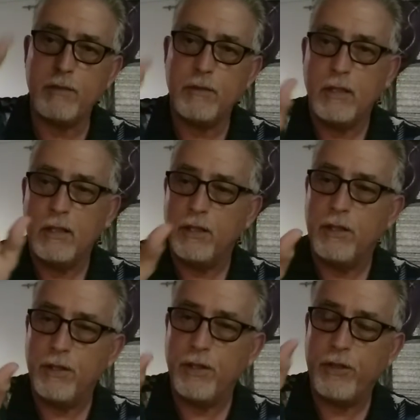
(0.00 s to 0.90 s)
it,
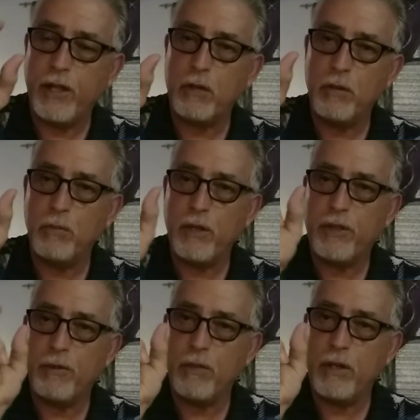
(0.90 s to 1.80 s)
the thick one
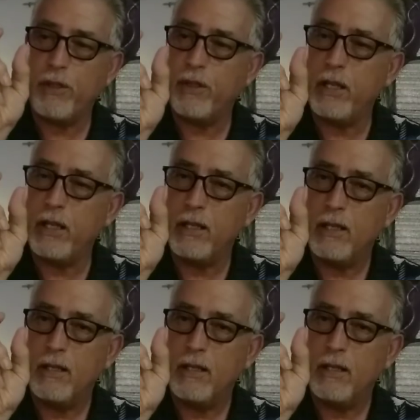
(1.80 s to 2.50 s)
with the